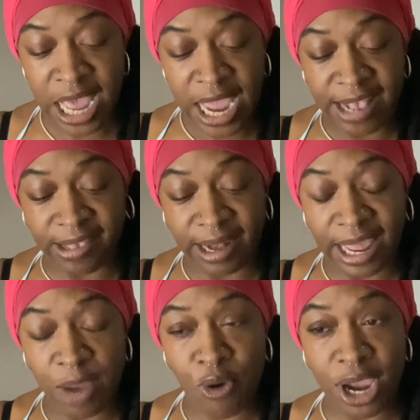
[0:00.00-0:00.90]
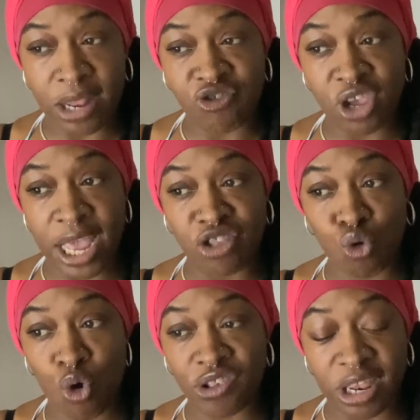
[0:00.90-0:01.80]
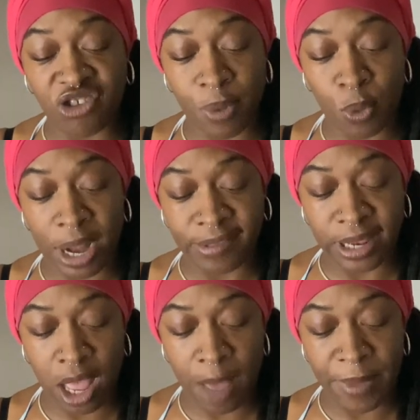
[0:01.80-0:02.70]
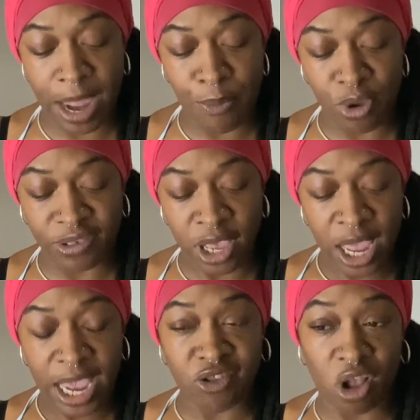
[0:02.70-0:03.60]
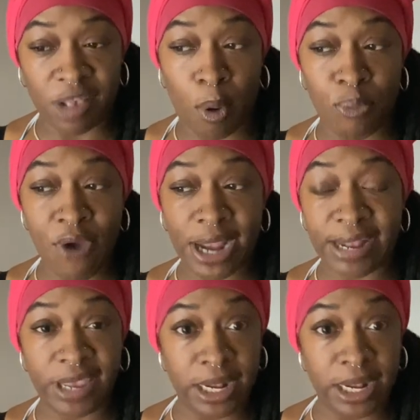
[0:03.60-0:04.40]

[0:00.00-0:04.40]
It's a Libra energy and Taurus energy. But when I see the Empress, it talks about pregnancy.